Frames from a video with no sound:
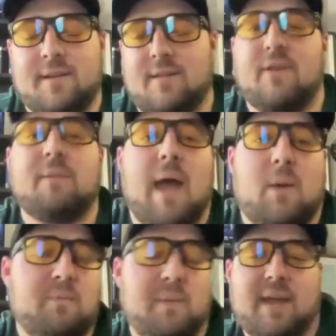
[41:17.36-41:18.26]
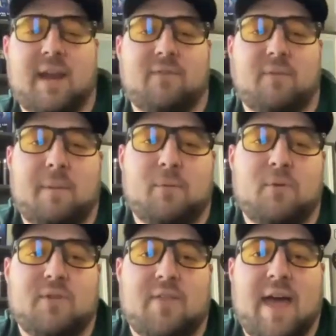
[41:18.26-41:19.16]
feedback we've been getting from people
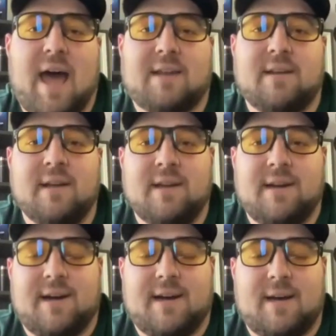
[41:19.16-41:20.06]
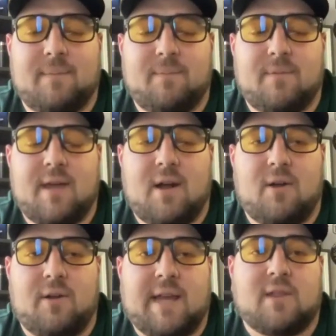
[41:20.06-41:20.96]
who've done that,
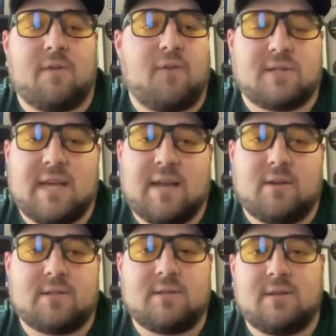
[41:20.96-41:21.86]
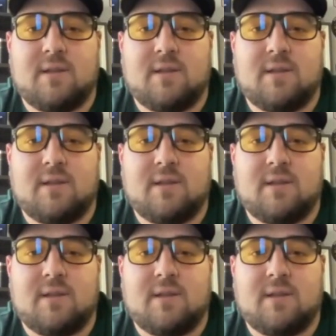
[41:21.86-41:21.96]
they're getting their first sales.